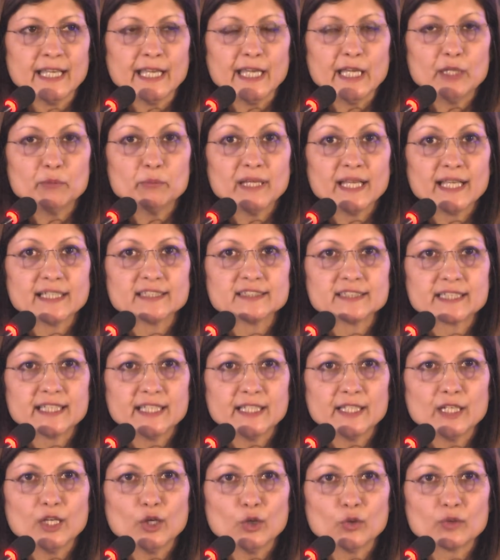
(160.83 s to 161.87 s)
and banks
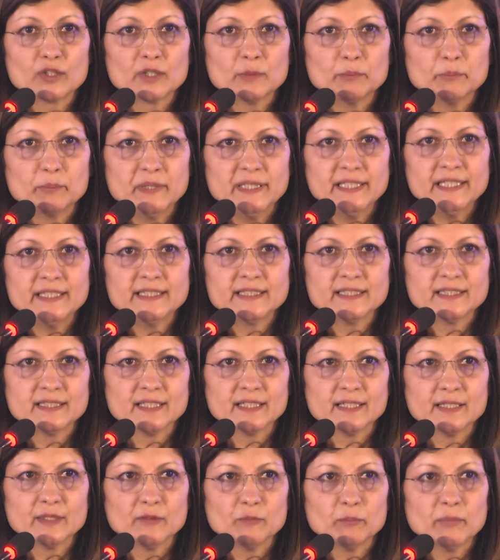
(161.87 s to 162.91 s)
can now compete
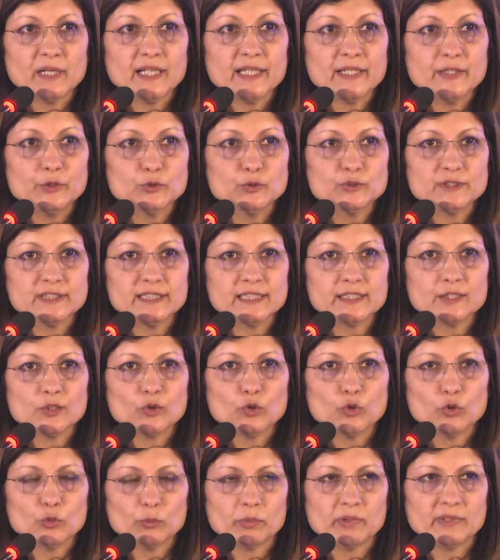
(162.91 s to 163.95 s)
by using the
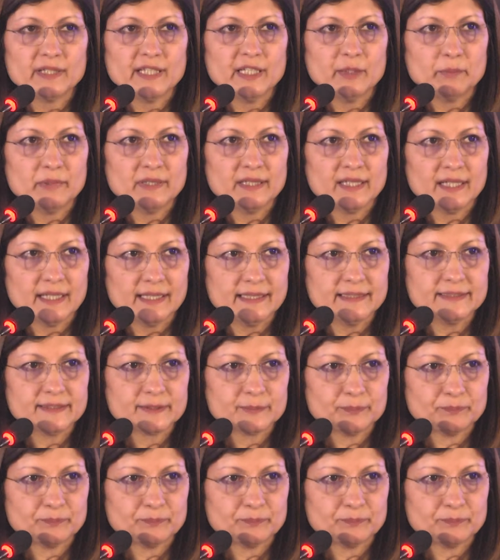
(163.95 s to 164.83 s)
open APIs.